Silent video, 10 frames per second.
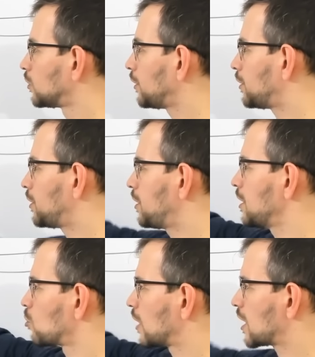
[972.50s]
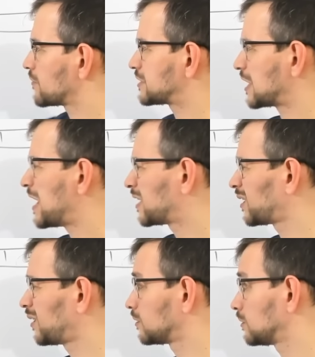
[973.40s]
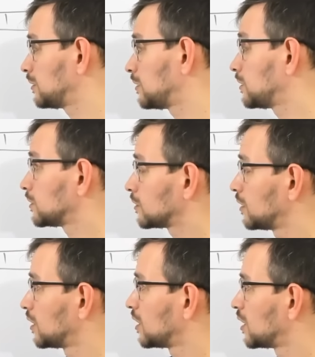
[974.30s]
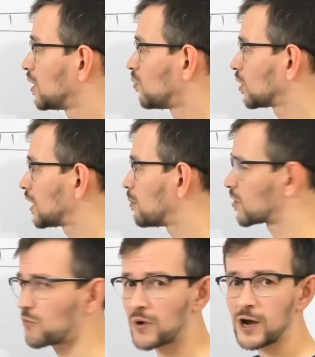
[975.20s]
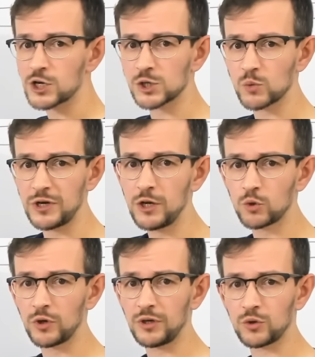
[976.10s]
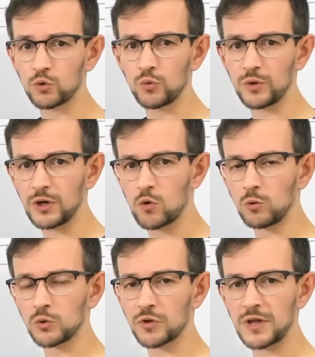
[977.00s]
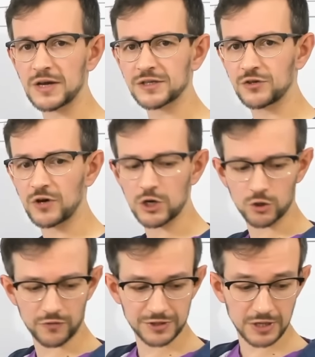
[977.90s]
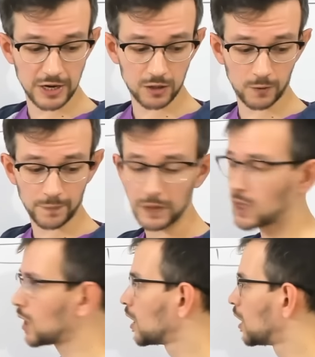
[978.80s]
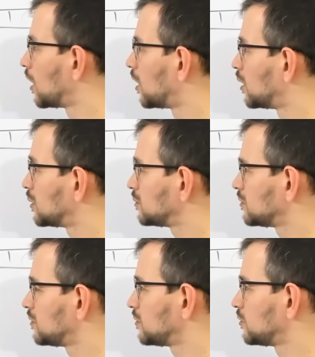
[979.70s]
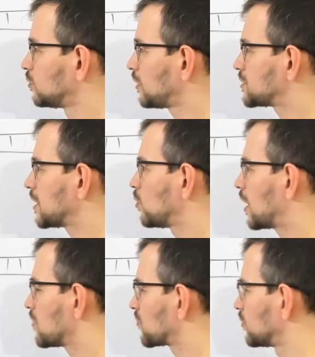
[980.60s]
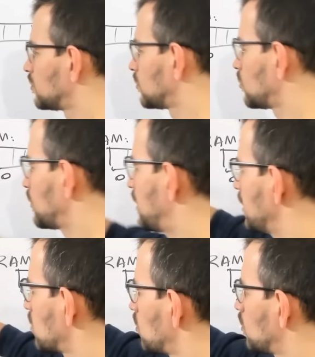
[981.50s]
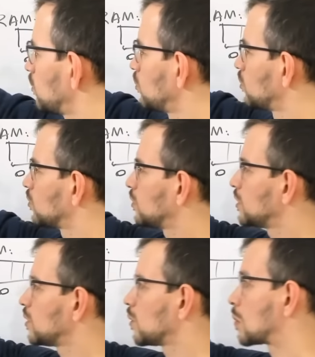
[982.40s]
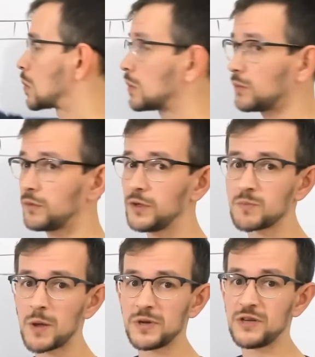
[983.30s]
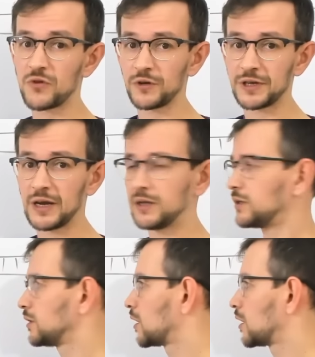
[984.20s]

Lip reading: Here we have cycle. What number of operations we need to go to the next iteration of the cycle? Let's say we have here, it may be different again,